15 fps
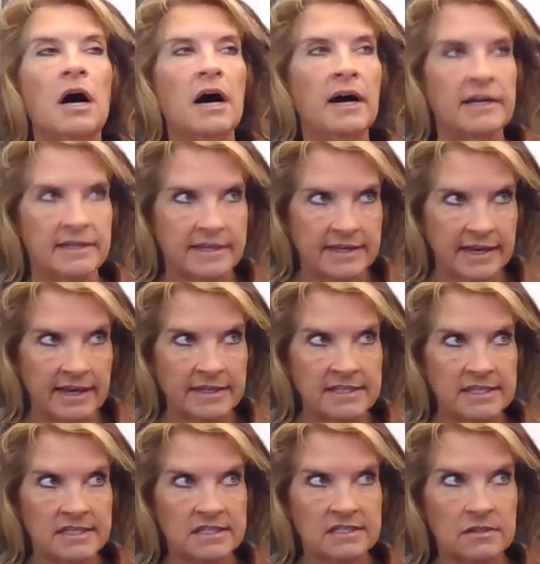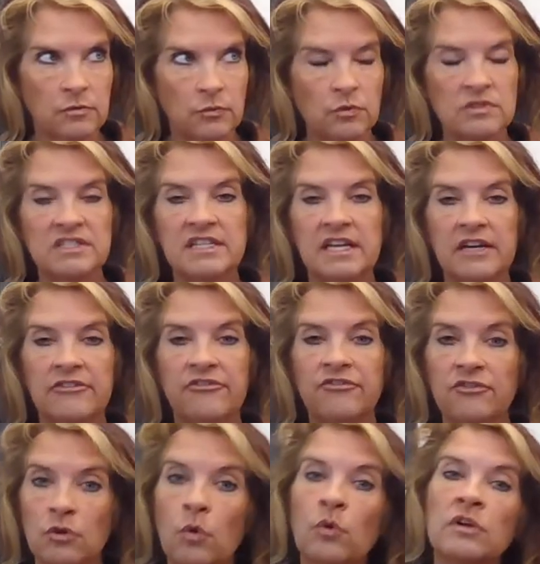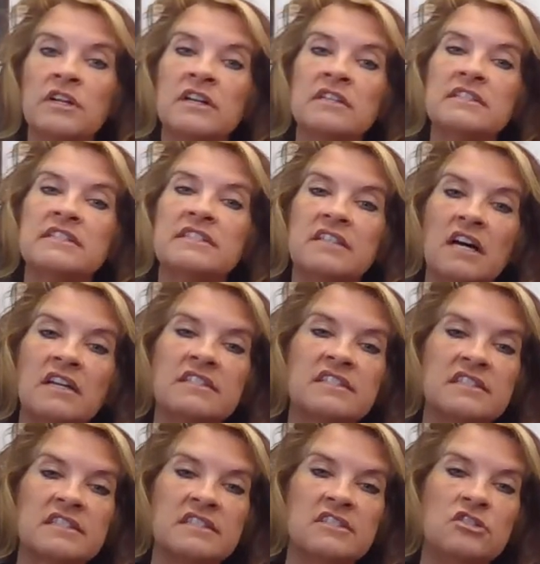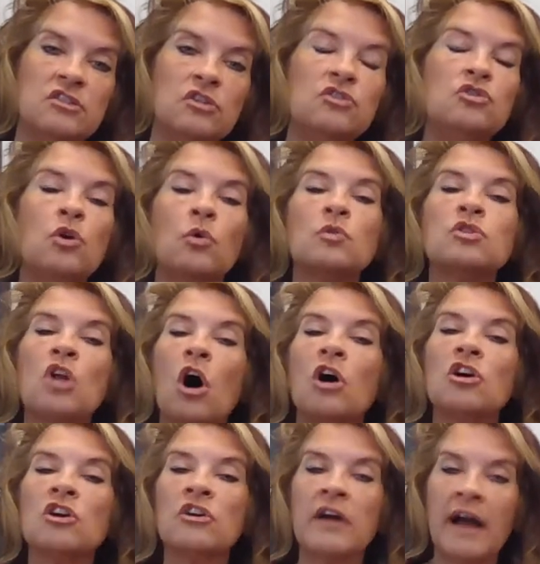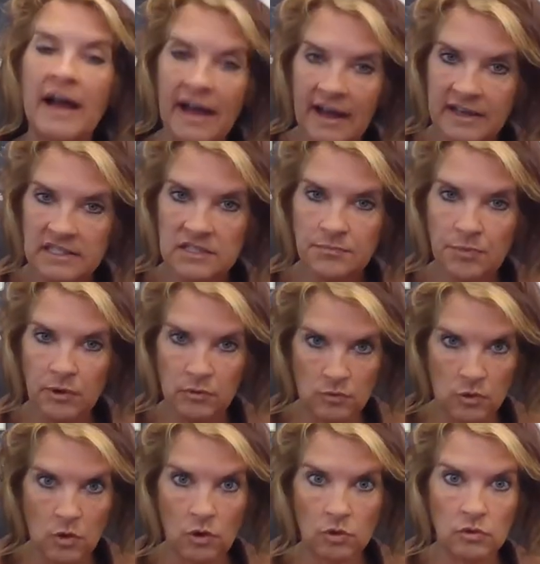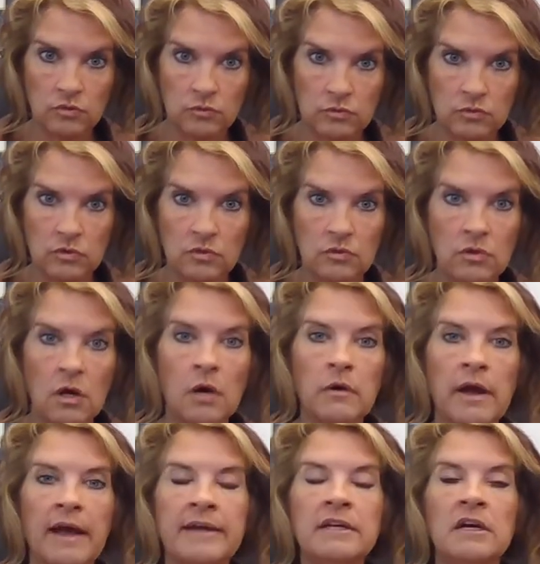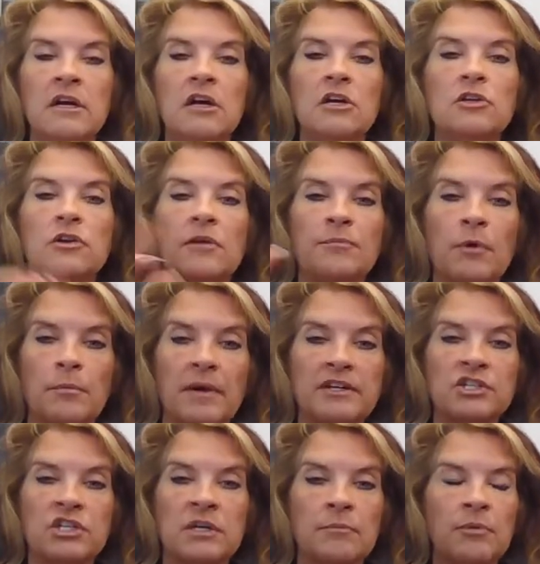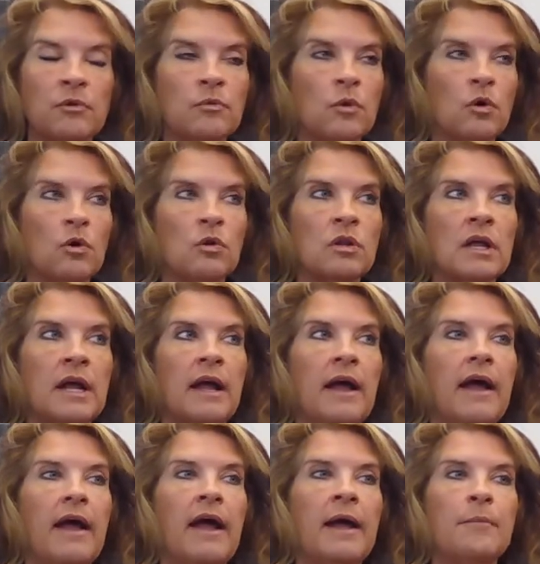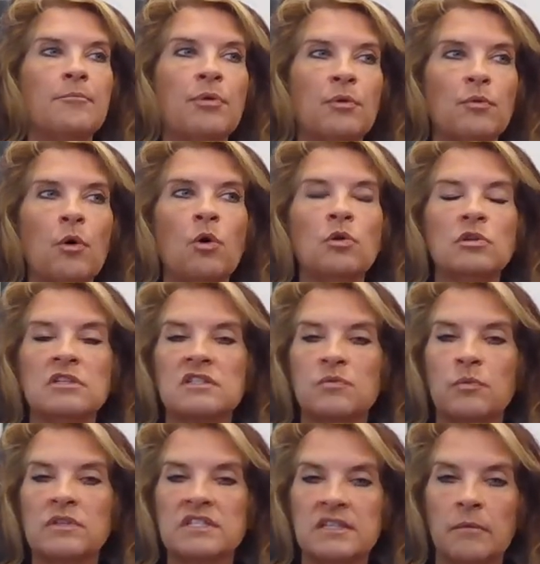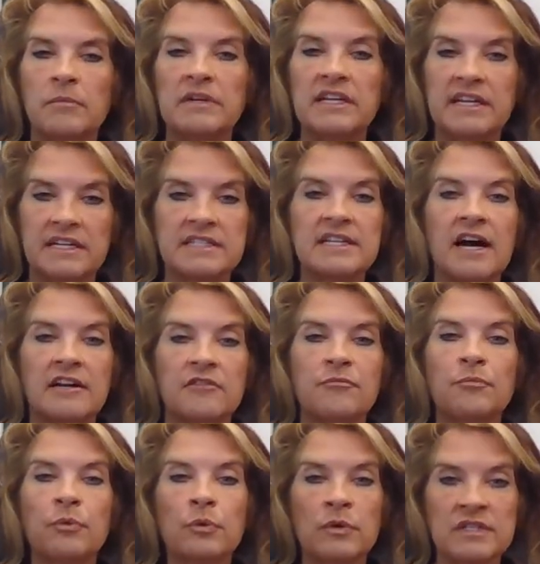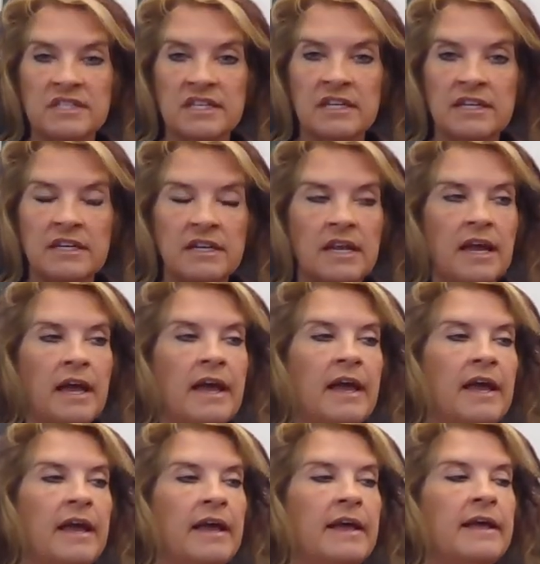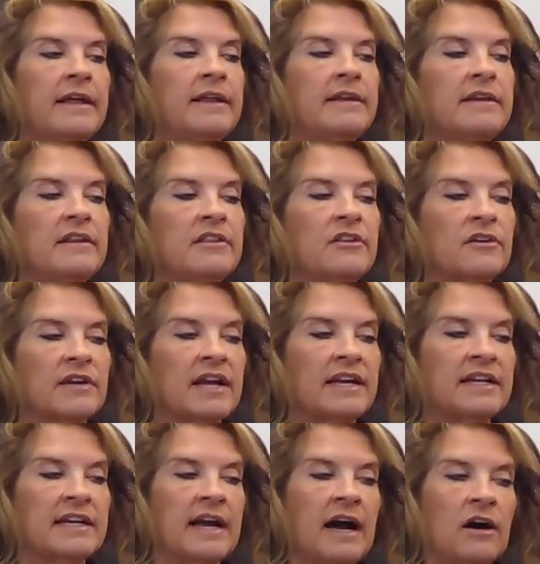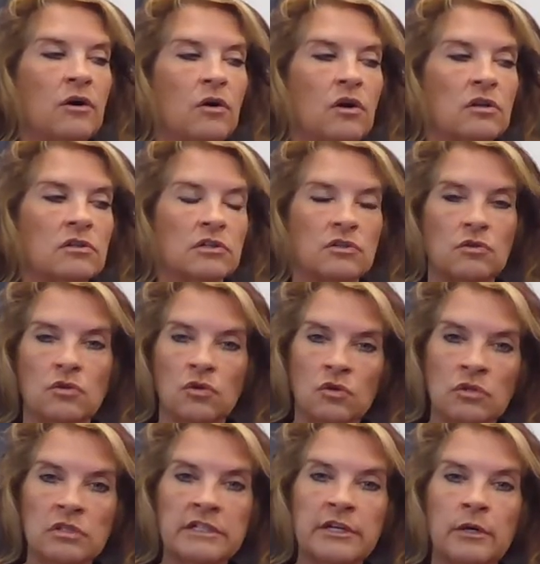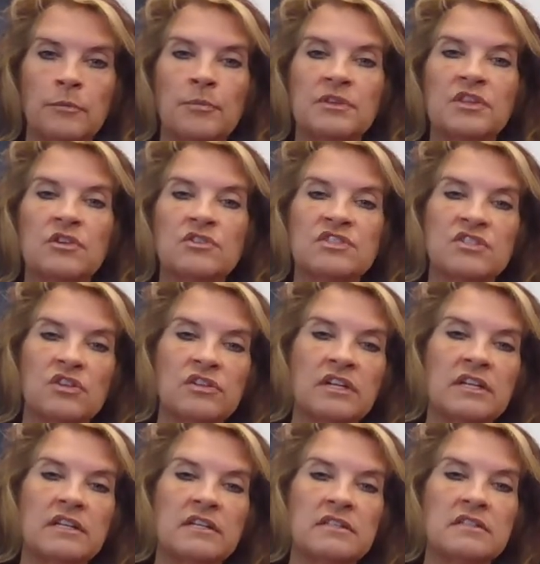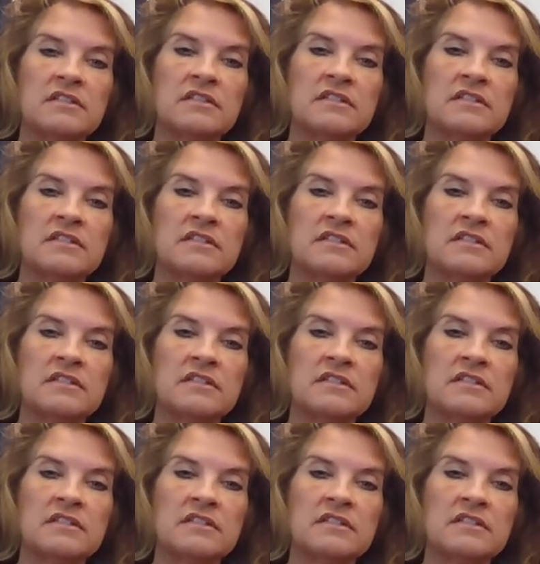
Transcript: I guess we'll say Florida no longer has parole. Okay, you have probation and parole is when somebody gets out of prison and they're getting out a little earlier, but they're still gonna